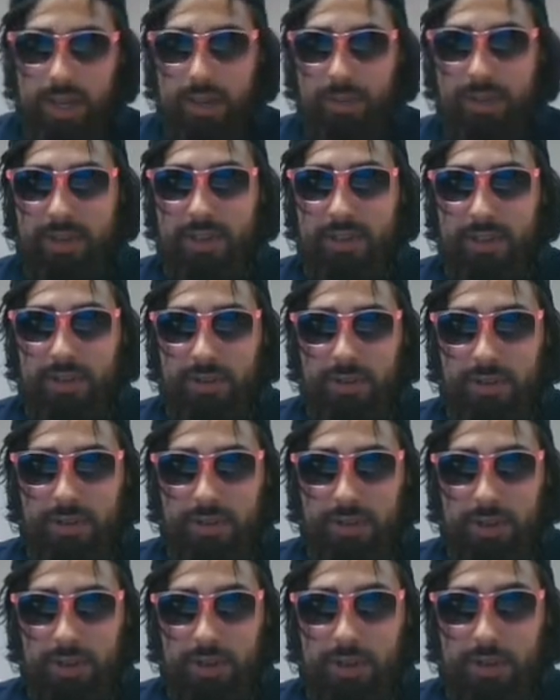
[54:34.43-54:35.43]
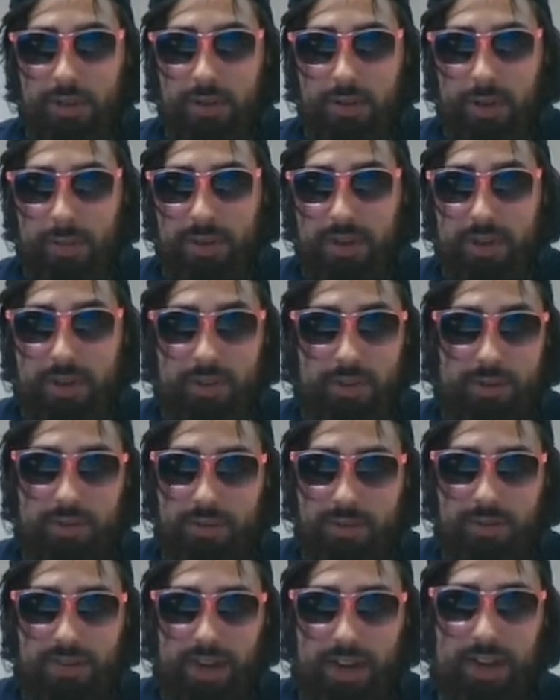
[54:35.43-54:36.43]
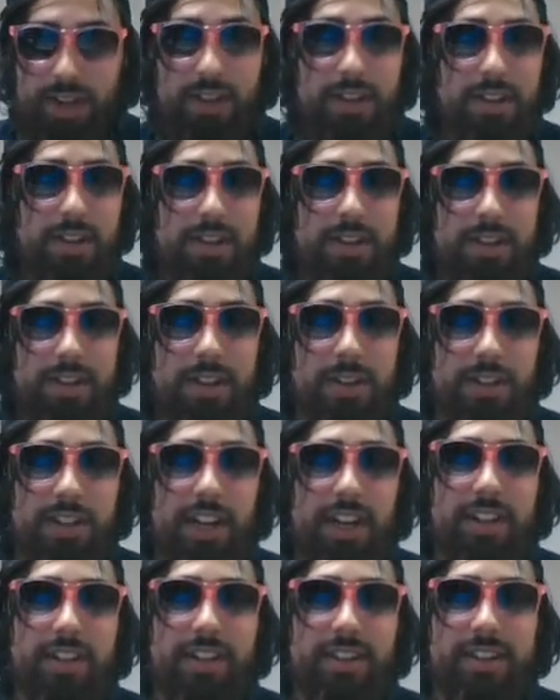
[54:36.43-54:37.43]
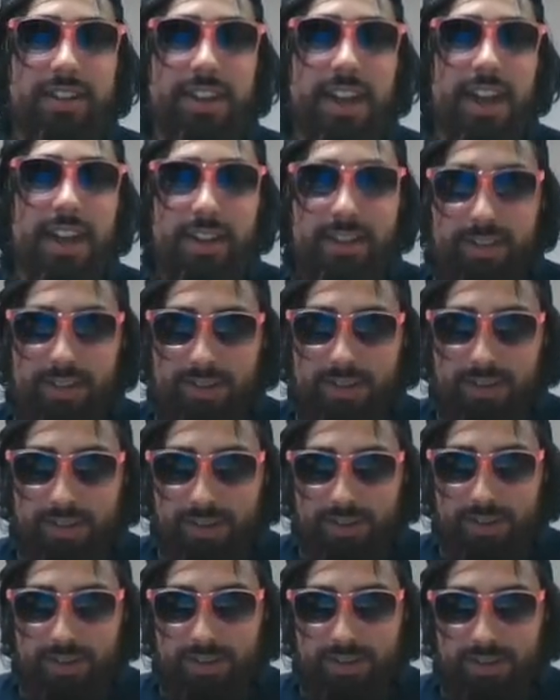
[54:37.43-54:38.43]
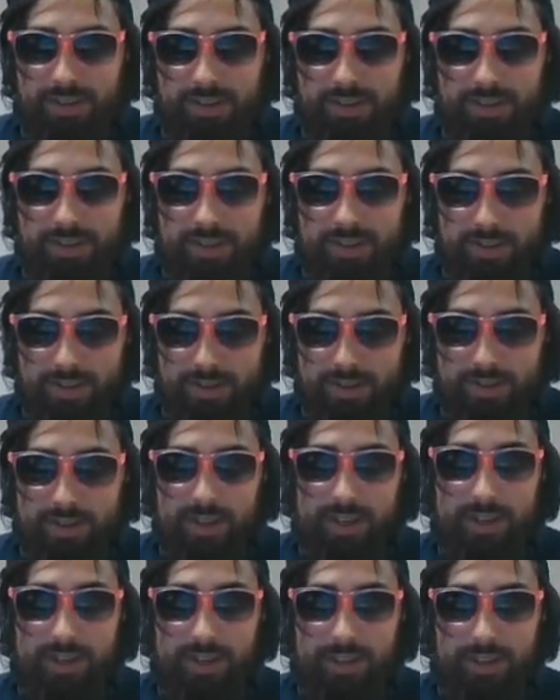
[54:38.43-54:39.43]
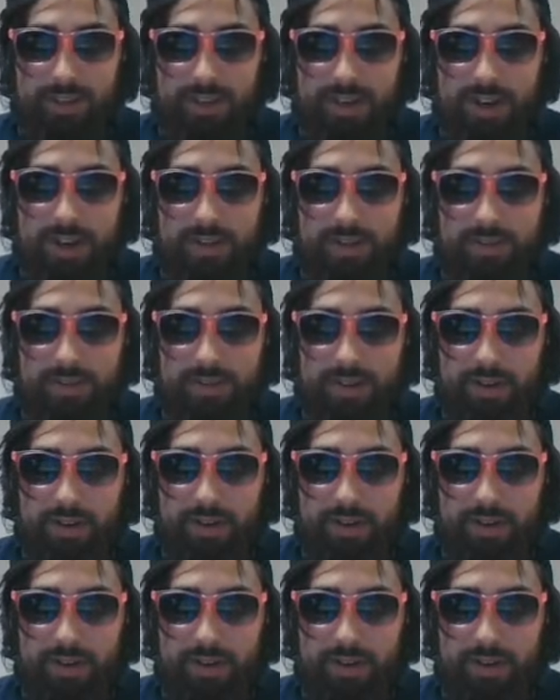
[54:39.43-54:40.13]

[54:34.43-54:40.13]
I mean, dude, so right? Go take this test. Looks like good stuff.